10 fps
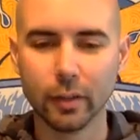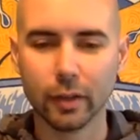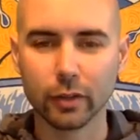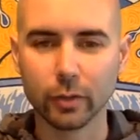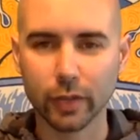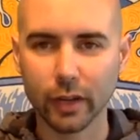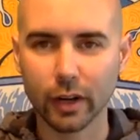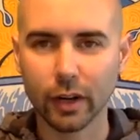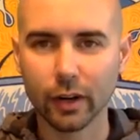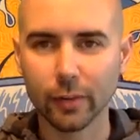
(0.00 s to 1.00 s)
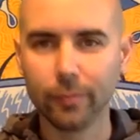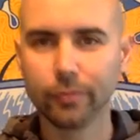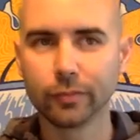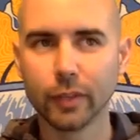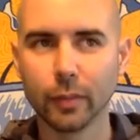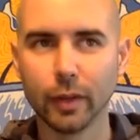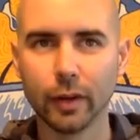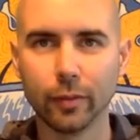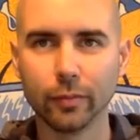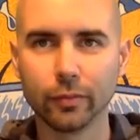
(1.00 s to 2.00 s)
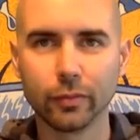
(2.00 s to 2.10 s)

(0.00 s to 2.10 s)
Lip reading: who we are, about